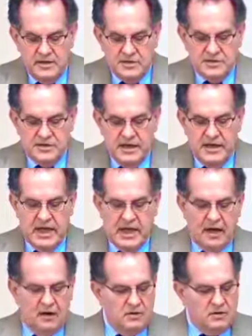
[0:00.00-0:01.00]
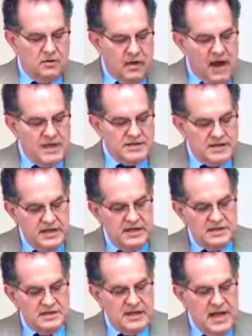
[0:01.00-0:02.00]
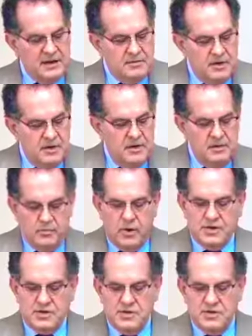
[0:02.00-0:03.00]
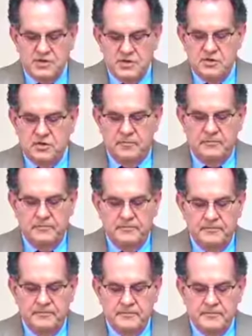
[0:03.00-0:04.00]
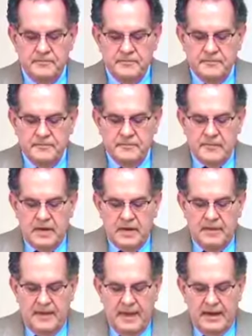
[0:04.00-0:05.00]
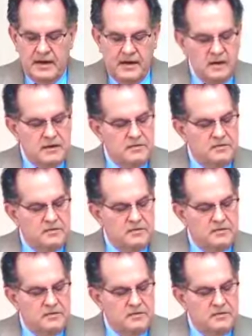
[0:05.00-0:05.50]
to see how Christ is that precious jewel. And then,